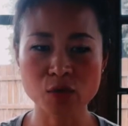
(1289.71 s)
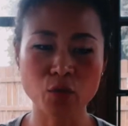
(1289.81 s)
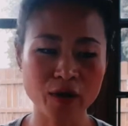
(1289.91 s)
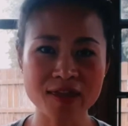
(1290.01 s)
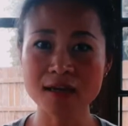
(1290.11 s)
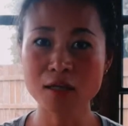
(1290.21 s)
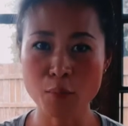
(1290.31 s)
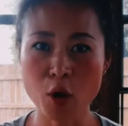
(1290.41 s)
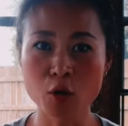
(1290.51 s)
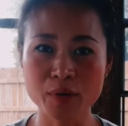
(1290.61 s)
within the
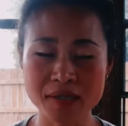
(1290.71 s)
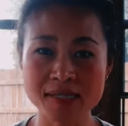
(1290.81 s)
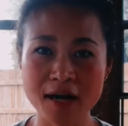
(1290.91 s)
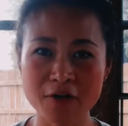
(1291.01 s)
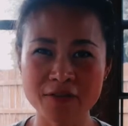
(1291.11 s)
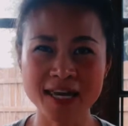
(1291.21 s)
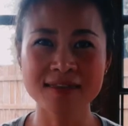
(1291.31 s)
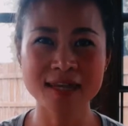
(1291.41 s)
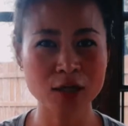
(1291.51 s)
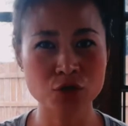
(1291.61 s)
bulb itself, and
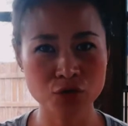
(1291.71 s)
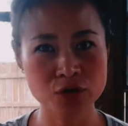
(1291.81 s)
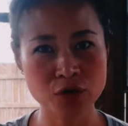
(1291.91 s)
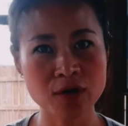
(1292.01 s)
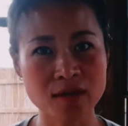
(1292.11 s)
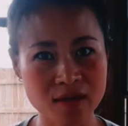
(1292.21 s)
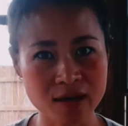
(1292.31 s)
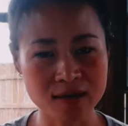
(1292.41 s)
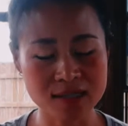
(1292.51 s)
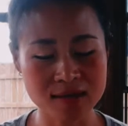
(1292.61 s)
they do certain
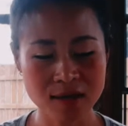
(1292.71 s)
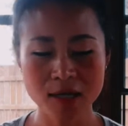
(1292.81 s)
things.